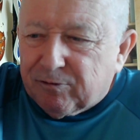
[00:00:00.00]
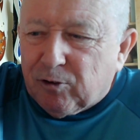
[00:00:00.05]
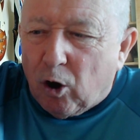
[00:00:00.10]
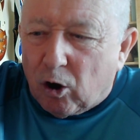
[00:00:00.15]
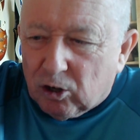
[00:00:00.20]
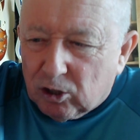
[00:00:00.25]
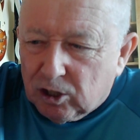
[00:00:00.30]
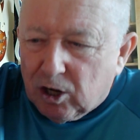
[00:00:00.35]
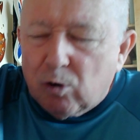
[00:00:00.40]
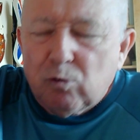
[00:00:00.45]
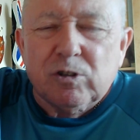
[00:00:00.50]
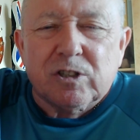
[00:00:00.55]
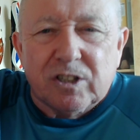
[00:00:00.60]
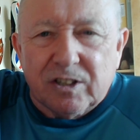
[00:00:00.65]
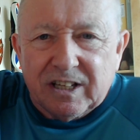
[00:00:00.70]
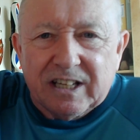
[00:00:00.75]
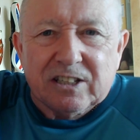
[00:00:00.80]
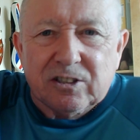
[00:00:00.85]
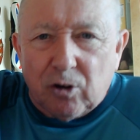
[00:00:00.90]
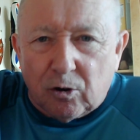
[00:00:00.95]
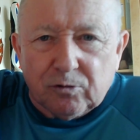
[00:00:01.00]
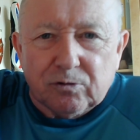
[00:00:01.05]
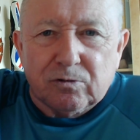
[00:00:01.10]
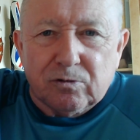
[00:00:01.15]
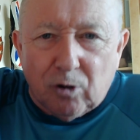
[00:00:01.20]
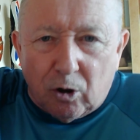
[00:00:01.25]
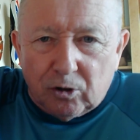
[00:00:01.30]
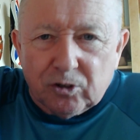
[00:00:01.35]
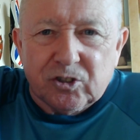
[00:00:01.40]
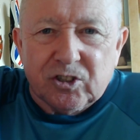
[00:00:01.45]
got loads of these
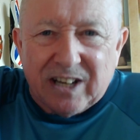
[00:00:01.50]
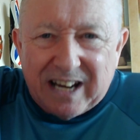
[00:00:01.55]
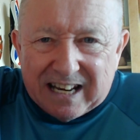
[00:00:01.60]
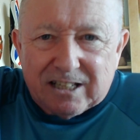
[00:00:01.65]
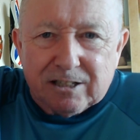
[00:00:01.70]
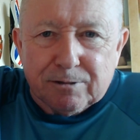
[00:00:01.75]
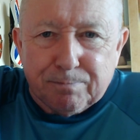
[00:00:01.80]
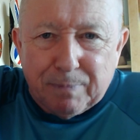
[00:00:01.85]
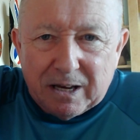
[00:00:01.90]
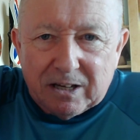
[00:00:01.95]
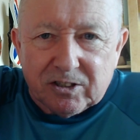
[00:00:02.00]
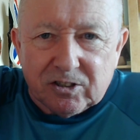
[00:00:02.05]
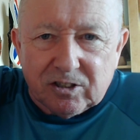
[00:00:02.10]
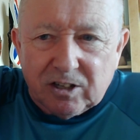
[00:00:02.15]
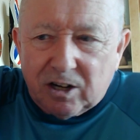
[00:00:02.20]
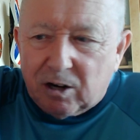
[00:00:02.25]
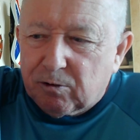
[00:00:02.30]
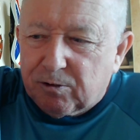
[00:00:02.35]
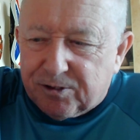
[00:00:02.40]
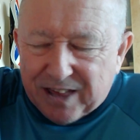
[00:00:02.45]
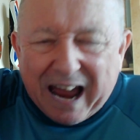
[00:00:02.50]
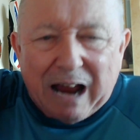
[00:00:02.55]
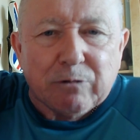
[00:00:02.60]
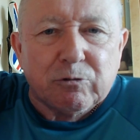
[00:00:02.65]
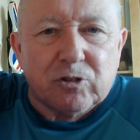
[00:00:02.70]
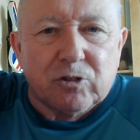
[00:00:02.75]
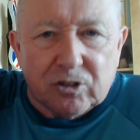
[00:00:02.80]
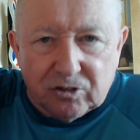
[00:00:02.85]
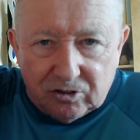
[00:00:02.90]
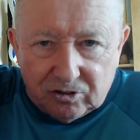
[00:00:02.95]
odds and ends bits,
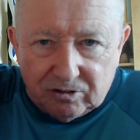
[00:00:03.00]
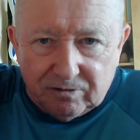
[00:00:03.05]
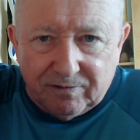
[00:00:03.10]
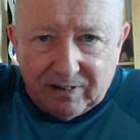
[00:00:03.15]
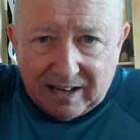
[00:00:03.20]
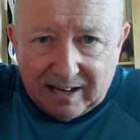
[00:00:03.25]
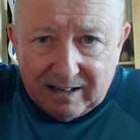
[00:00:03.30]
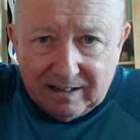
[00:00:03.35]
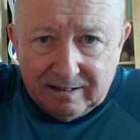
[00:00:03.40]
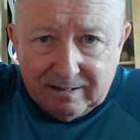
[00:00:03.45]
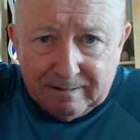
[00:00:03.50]
thousands of it.